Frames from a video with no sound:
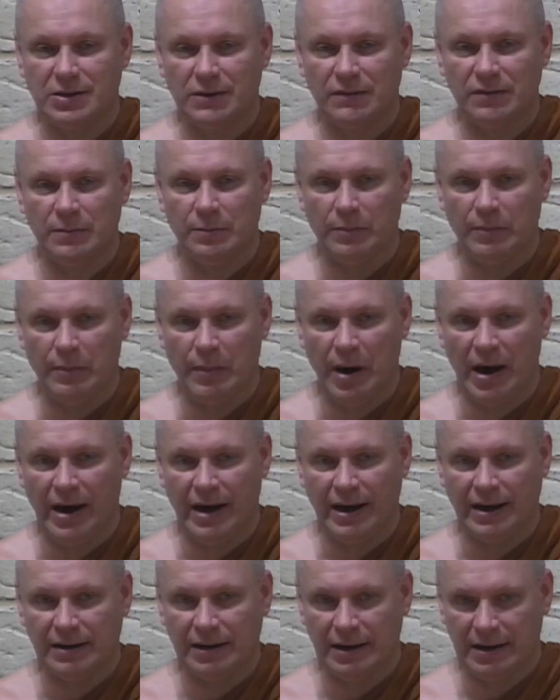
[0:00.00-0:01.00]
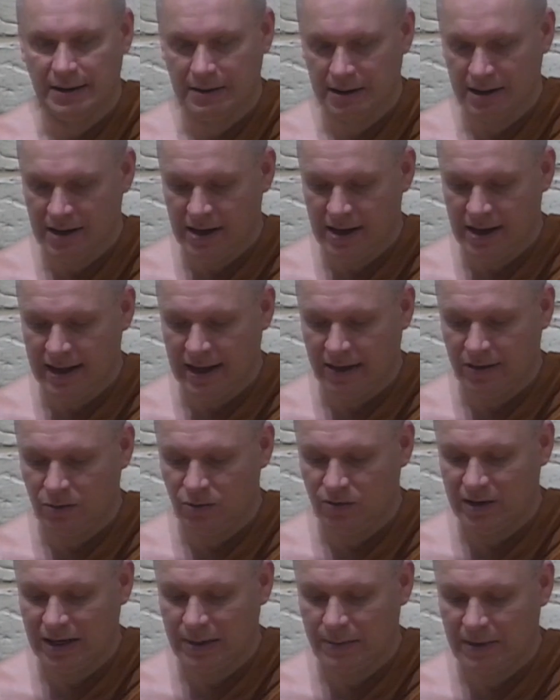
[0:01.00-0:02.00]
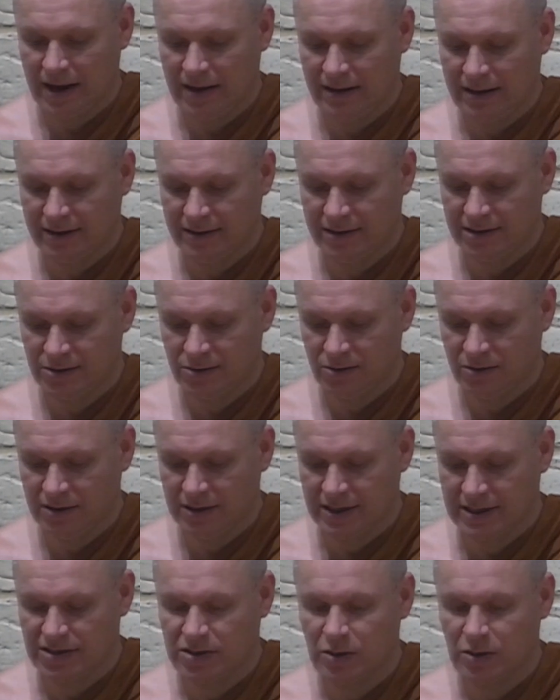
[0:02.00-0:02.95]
of the mind that you read about in the sutta.